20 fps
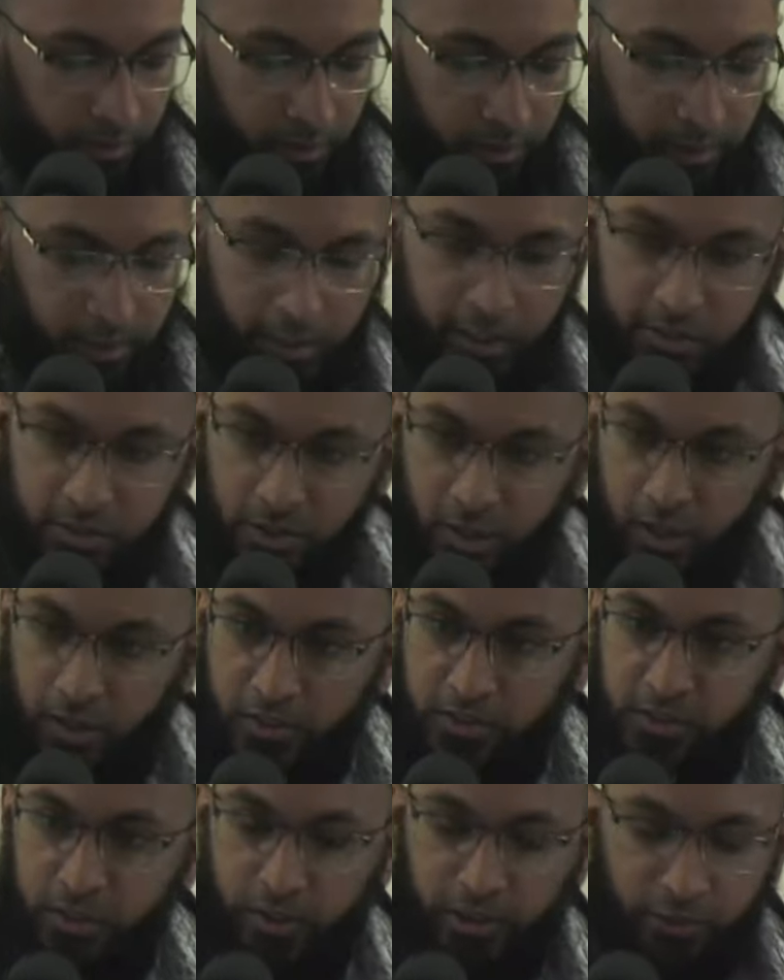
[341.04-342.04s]
It is
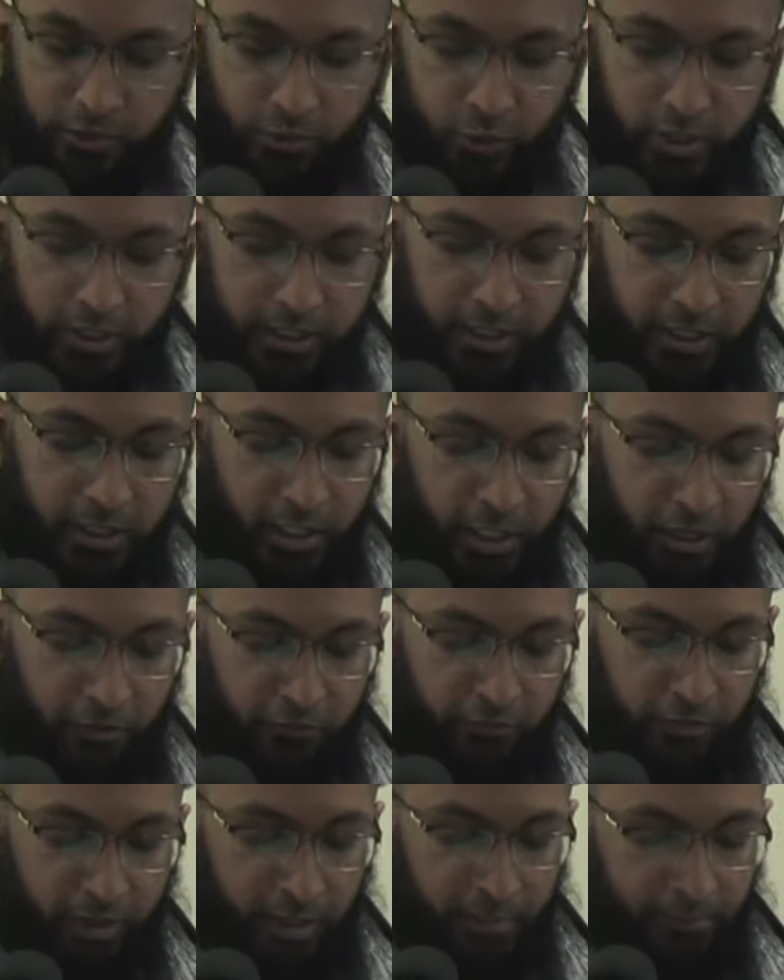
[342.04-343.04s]
also the treating of
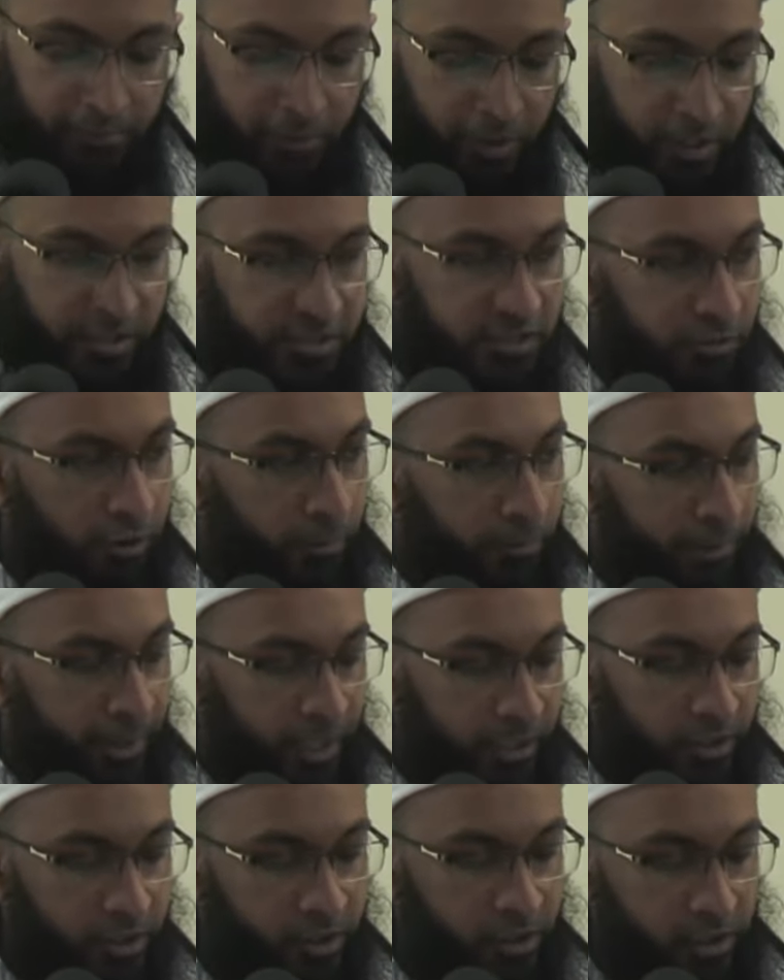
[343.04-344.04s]
a person or a
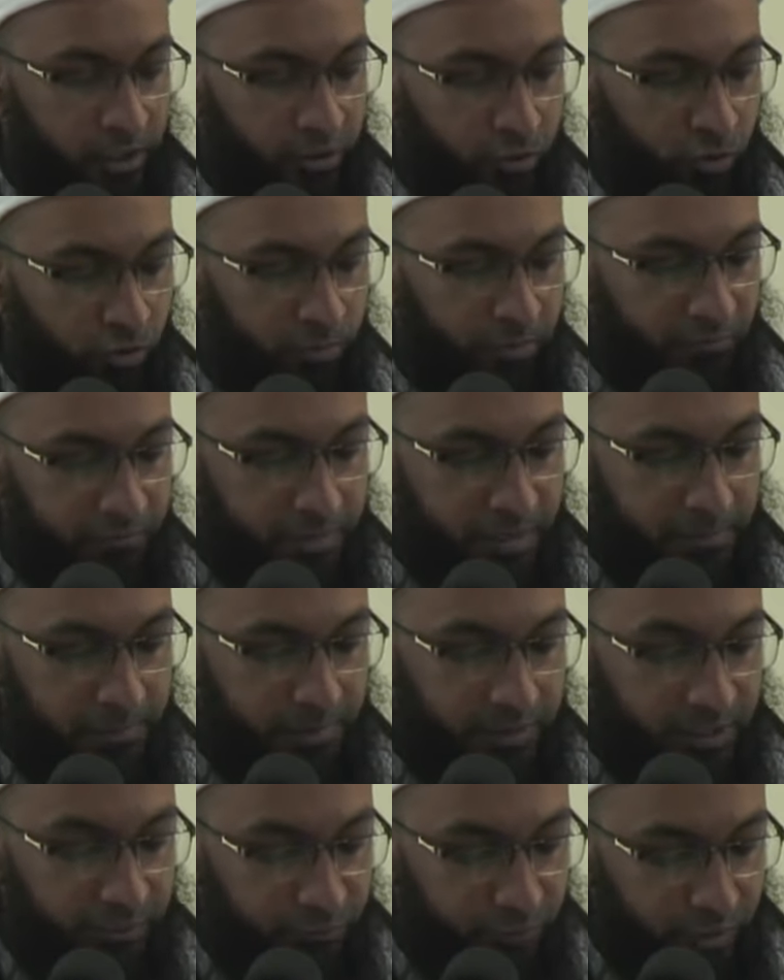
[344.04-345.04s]
particular group of people
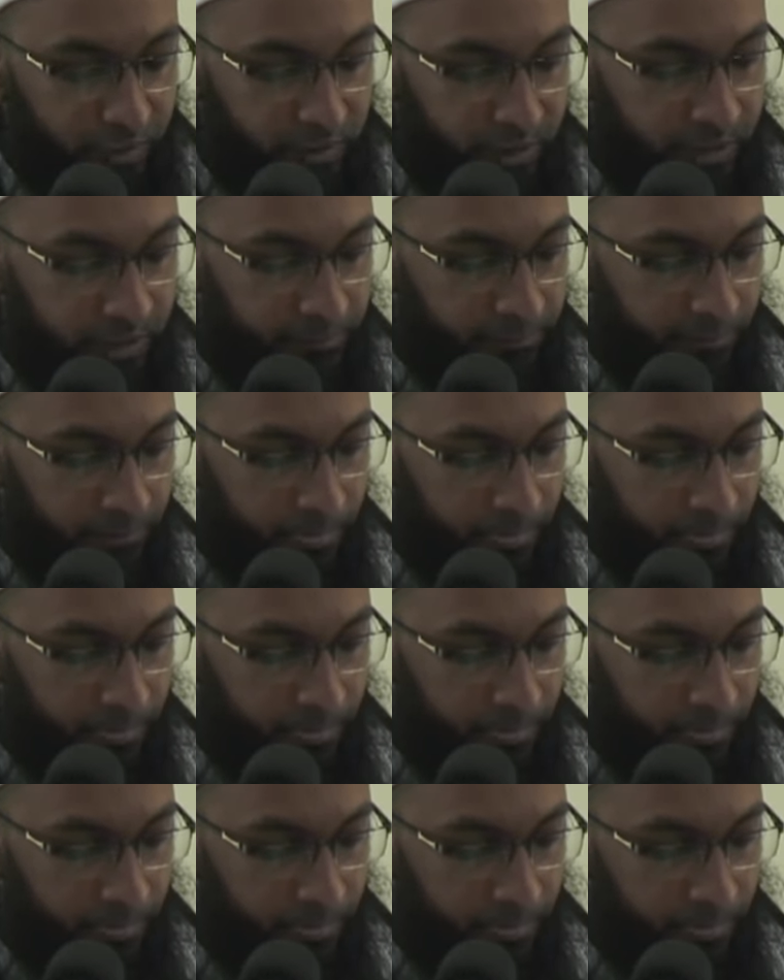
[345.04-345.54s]
differently,